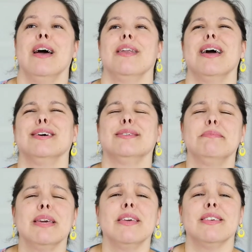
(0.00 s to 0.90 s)
Now, to
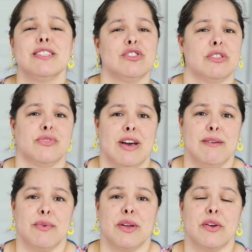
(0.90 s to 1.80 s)
me, this is just
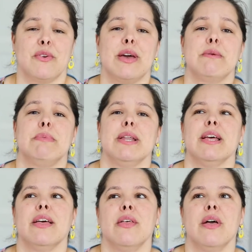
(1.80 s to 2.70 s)
fabric, right?
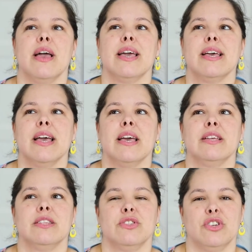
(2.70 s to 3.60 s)
But
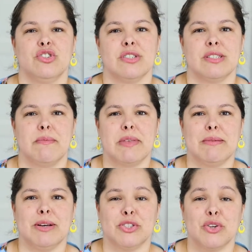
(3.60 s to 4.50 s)
it, there's just something
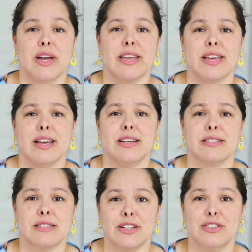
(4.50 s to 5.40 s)
about trying a
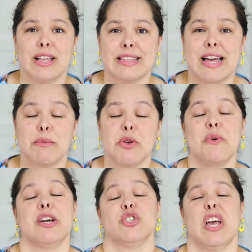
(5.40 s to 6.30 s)
skill like that where
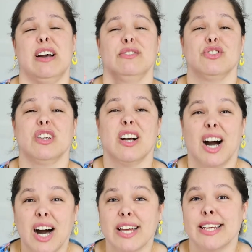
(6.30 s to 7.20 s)
you actually have to
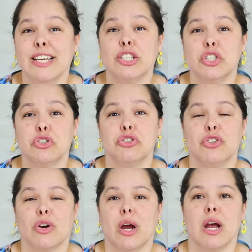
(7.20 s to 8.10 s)
cut into
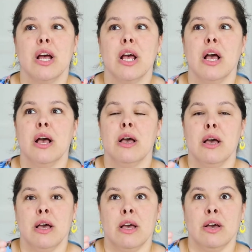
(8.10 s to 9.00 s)
your
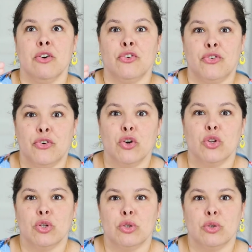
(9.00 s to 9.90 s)

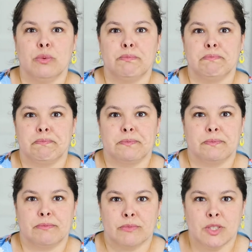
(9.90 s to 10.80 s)
full
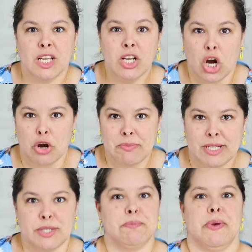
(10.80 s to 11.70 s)

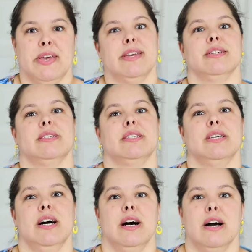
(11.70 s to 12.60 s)
garment piece
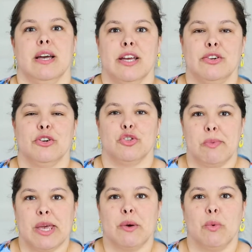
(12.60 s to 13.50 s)
uh, in order to
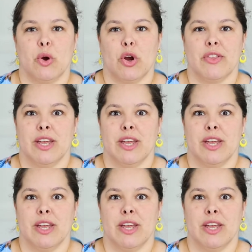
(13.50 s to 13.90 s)
make it work